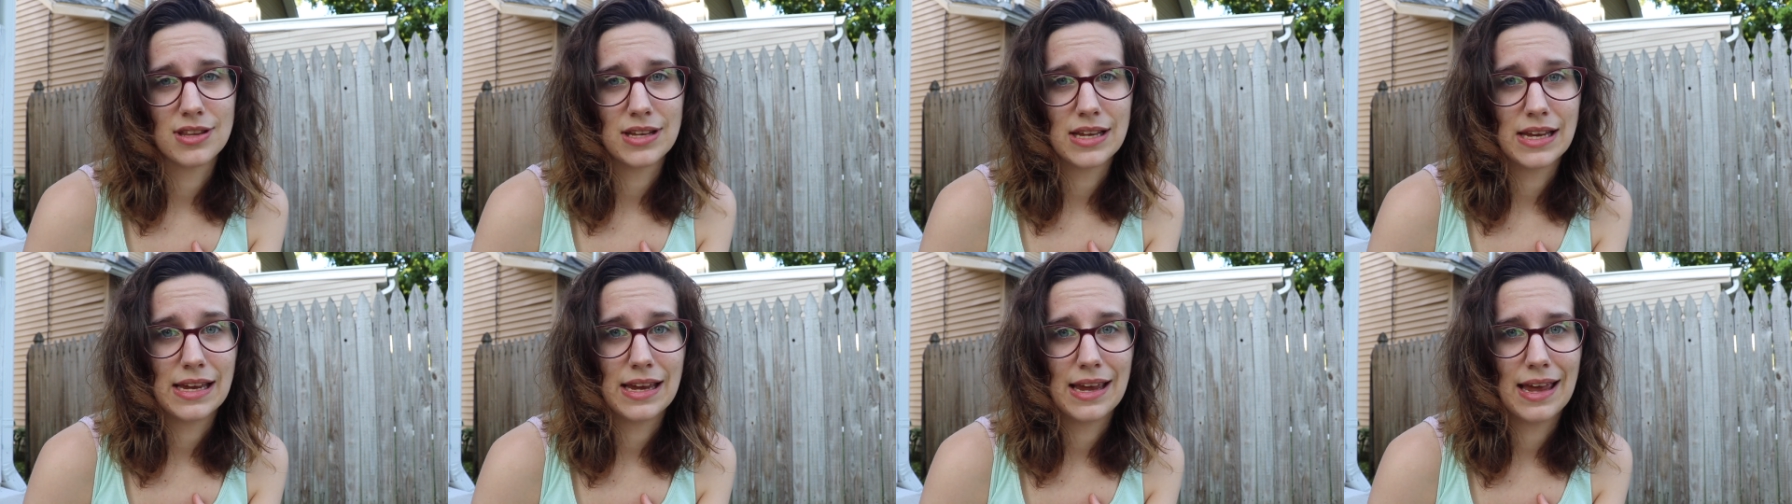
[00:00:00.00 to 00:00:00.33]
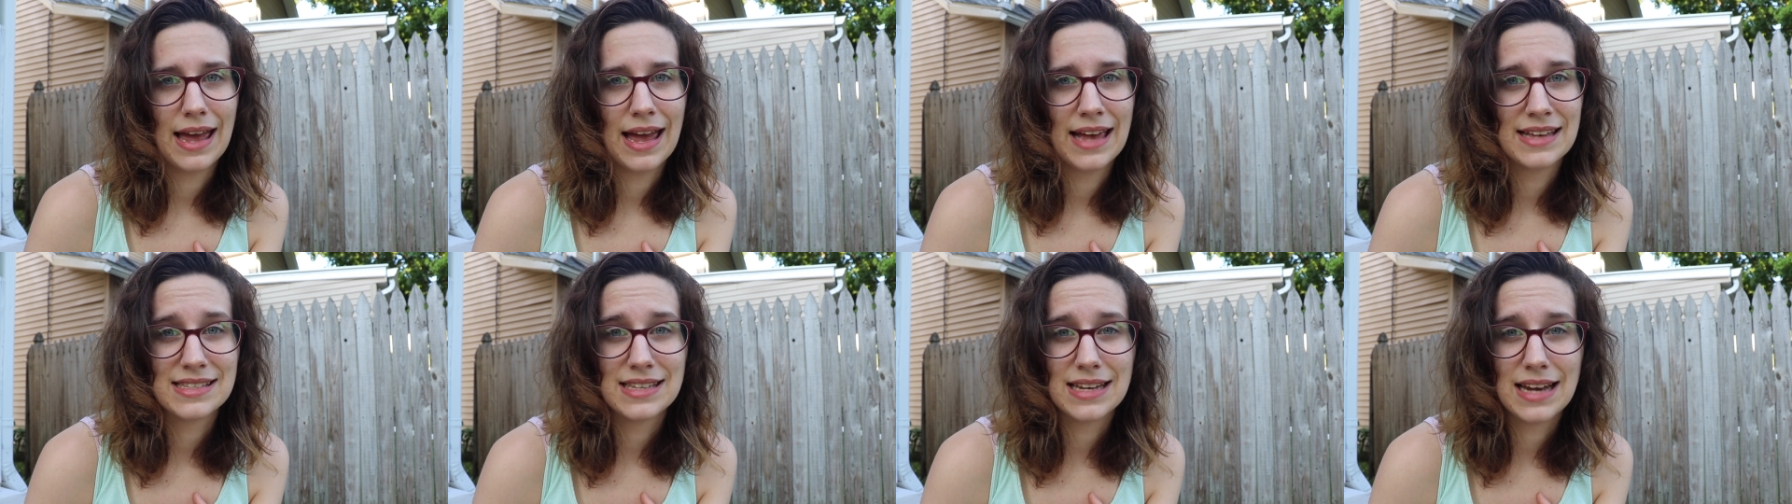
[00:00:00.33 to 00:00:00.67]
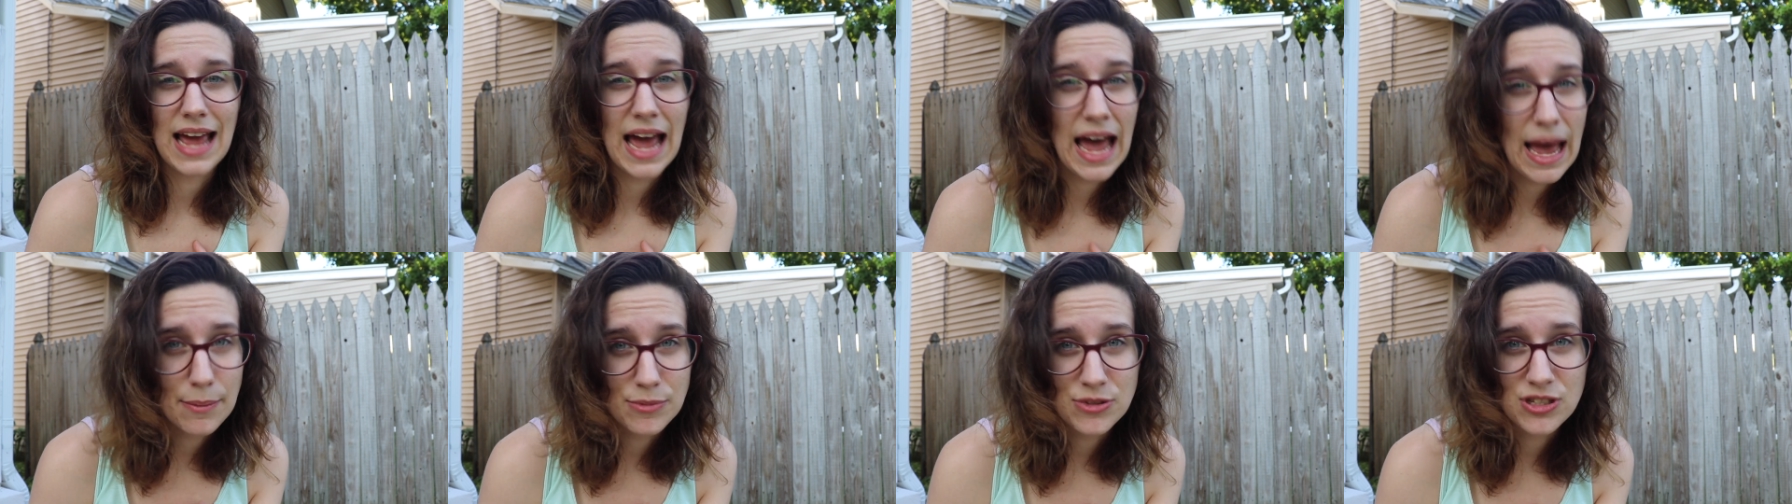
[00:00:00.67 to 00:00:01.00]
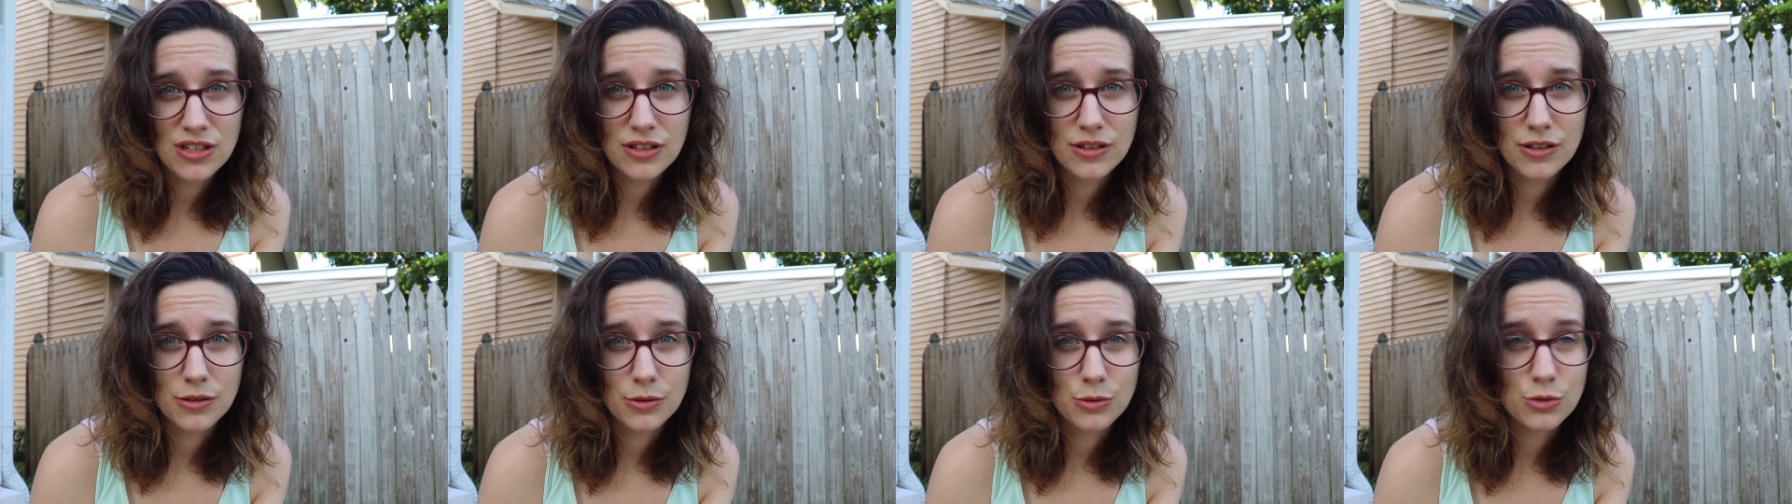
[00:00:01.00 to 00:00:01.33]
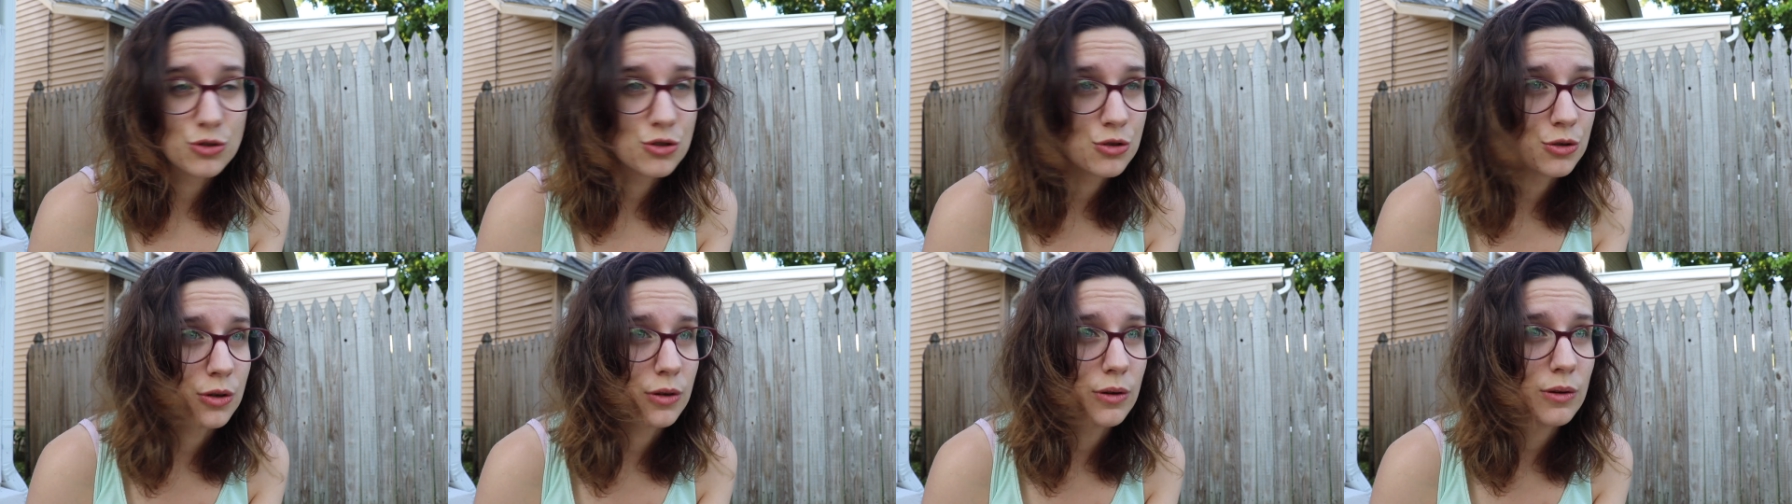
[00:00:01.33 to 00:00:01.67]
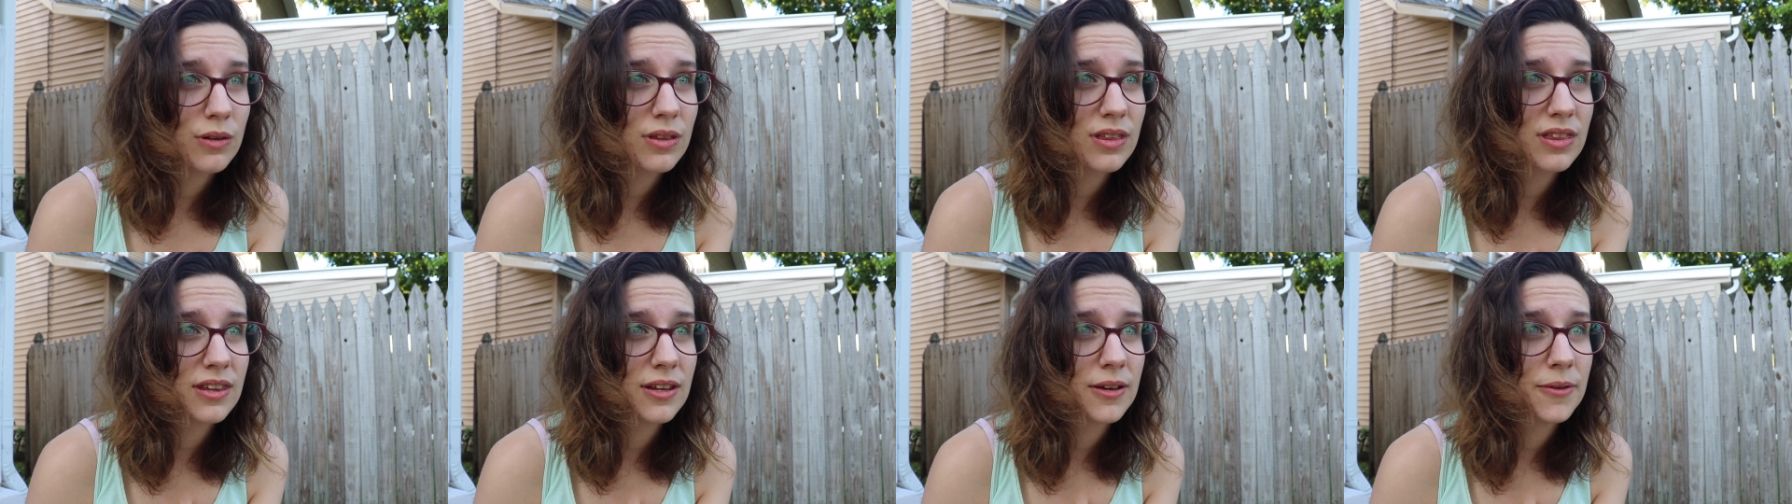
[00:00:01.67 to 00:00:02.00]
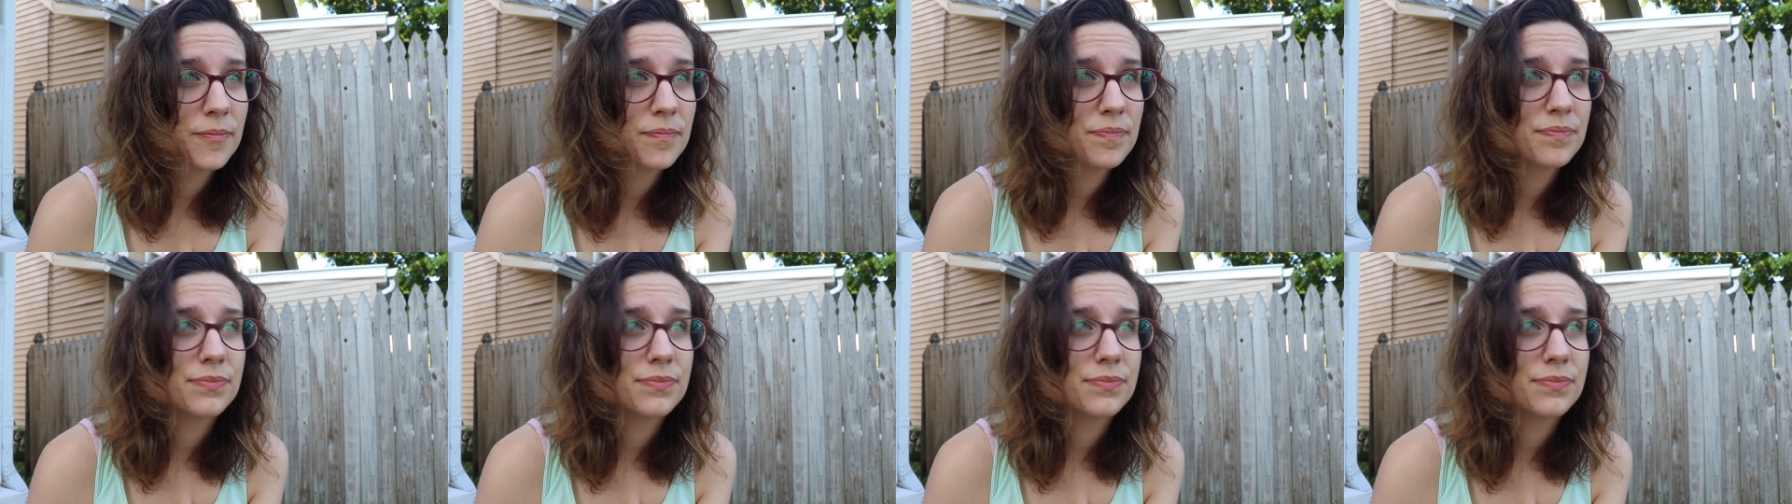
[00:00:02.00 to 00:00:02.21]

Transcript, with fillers: thing as an absolute truth.